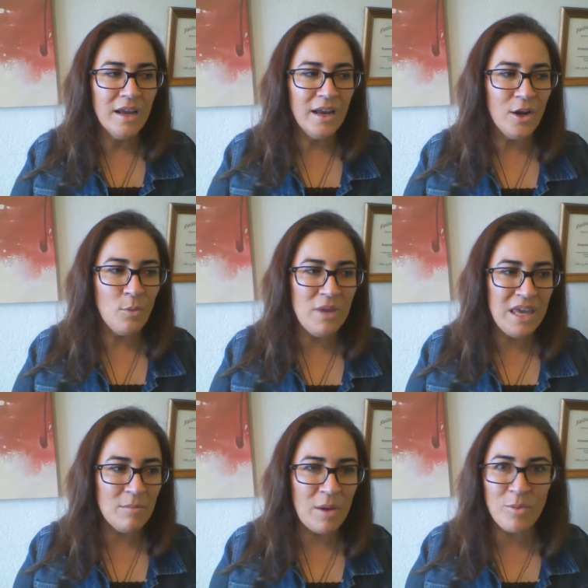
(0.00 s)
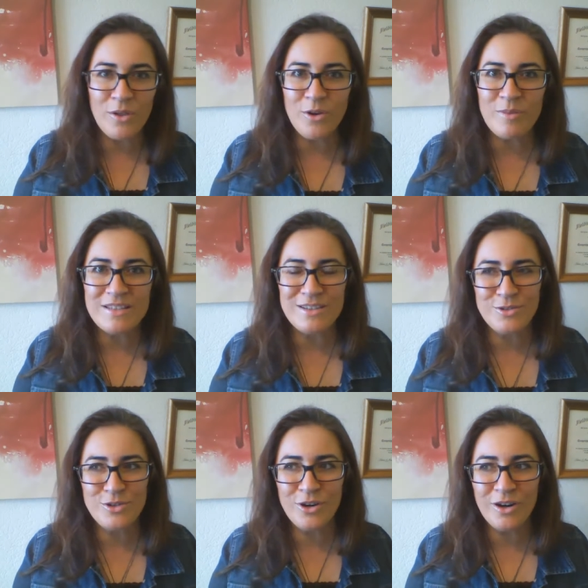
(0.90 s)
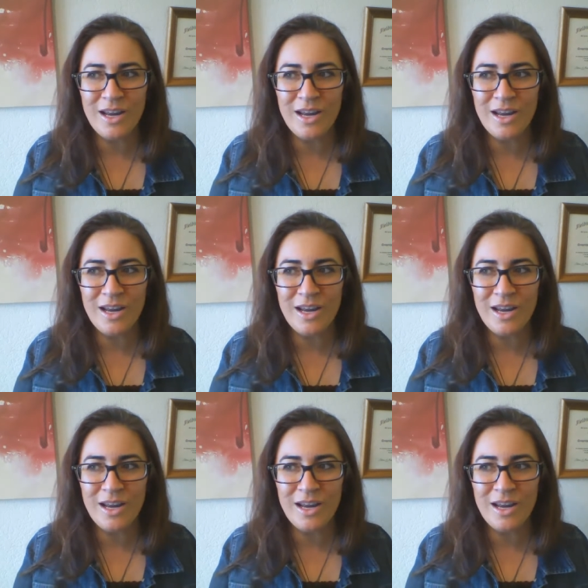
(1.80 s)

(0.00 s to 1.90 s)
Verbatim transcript: you know, me, my brother, my sister,